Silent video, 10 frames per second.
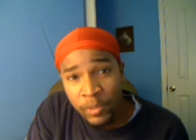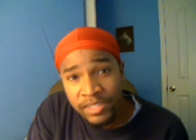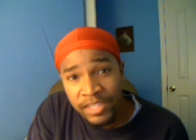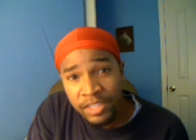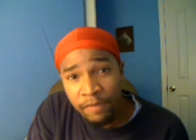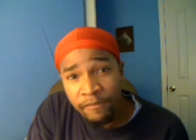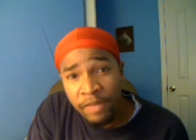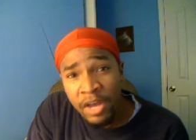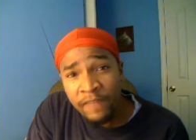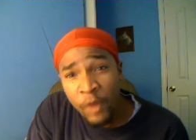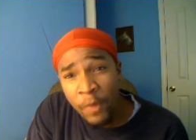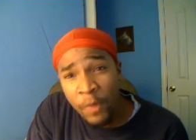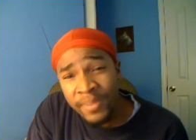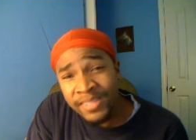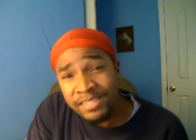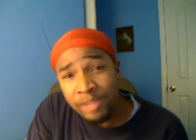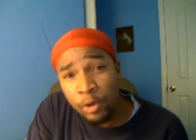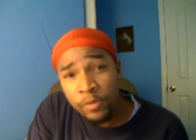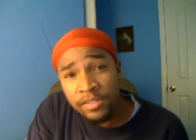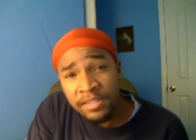it says, confirming the
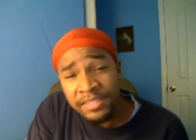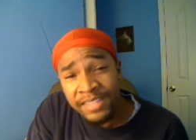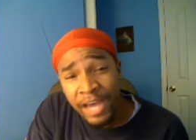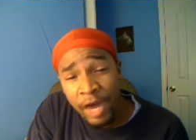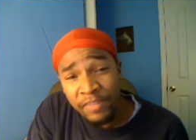souls of the,